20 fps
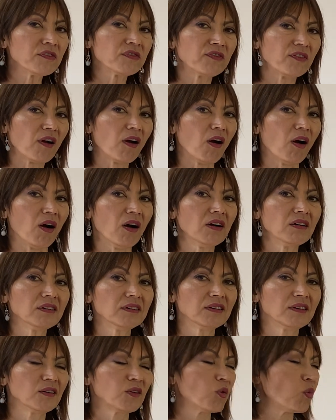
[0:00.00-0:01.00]
far
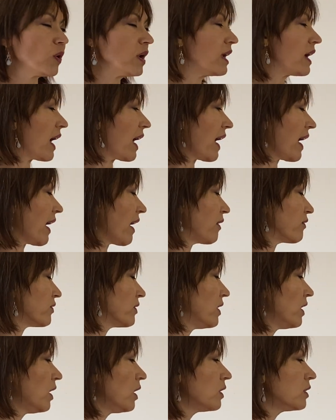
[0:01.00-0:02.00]
we have
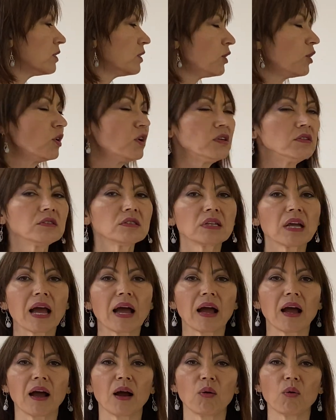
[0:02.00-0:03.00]
learned
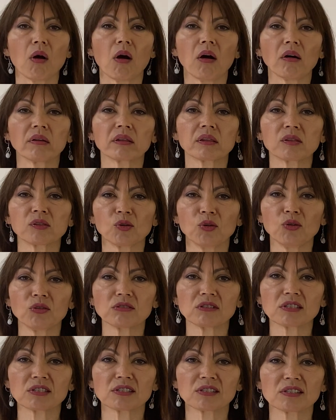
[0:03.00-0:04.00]
how our
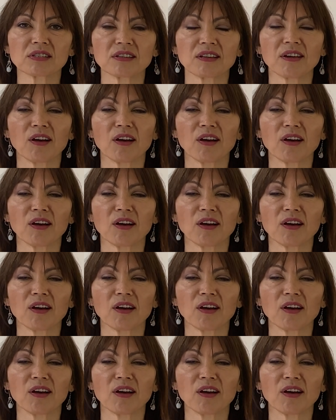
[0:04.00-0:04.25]
thoughts,